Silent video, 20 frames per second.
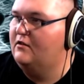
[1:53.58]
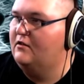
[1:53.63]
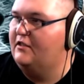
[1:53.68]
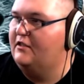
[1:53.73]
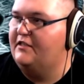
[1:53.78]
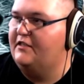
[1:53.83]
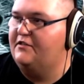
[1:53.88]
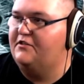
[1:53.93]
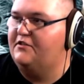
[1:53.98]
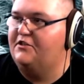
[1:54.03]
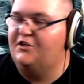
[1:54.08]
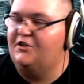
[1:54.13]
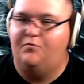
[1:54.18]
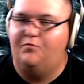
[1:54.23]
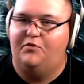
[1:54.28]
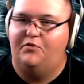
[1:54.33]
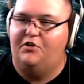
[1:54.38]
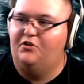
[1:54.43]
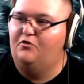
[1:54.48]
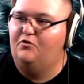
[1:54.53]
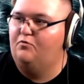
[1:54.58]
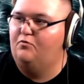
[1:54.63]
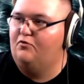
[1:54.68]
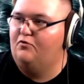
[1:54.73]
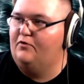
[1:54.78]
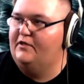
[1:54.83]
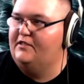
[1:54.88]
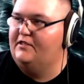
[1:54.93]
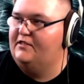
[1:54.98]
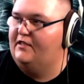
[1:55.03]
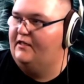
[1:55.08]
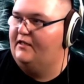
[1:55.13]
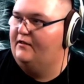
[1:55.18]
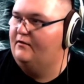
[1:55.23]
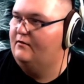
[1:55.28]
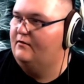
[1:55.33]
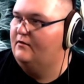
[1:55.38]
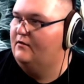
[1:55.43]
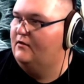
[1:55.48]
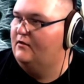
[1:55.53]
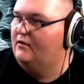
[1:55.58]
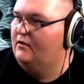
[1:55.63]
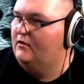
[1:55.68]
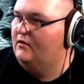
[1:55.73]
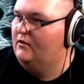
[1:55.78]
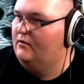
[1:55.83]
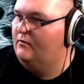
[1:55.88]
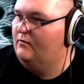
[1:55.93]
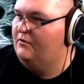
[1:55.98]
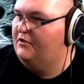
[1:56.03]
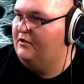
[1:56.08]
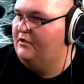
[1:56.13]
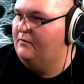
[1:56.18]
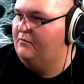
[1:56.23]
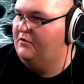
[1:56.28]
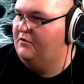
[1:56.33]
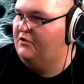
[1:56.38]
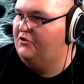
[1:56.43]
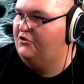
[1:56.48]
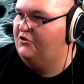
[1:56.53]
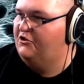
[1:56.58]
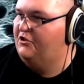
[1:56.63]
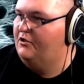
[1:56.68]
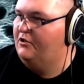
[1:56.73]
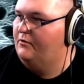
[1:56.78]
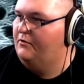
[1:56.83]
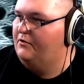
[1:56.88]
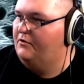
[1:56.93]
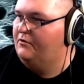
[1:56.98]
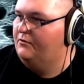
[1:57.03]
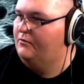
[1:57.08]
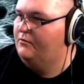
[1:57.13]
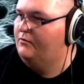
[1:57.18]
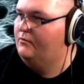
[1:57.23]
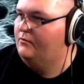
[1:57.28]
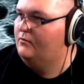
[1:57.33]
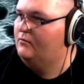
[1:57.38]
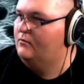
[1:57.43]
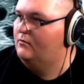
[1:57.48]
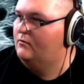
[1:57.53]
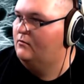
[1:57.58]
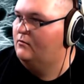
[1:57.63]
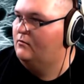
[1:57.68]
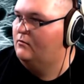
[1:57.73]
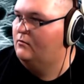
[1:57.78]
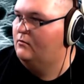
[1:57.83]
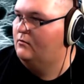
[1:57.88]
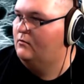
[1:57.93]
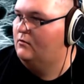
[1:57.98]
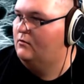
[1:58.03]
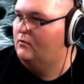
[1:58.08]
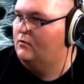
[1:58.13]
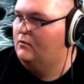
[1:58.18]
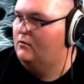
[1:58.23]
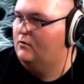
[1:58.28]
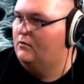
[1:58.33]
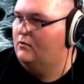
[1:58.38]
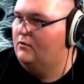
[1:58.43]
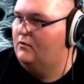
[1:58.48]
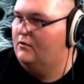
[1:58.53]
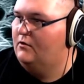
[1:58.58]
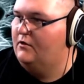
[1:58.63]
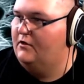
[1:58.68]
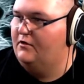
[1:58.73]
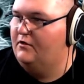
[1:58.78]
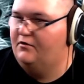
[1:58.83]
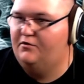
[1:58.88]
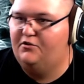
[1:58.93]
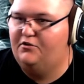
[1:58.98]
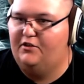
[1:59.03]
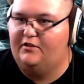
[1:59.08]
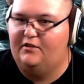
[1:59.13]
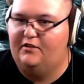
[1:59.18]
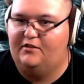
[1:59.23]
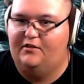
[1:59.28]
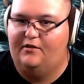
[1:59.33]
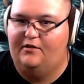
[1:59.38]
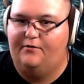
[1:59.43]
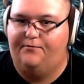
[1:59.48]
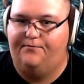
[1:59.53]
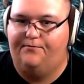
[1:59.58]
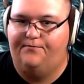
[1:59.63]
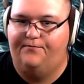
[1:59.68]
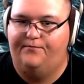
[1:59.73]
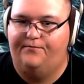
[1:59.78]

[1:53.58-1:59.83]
The CPU preset, which I'm going to show you. Yeah, check this out.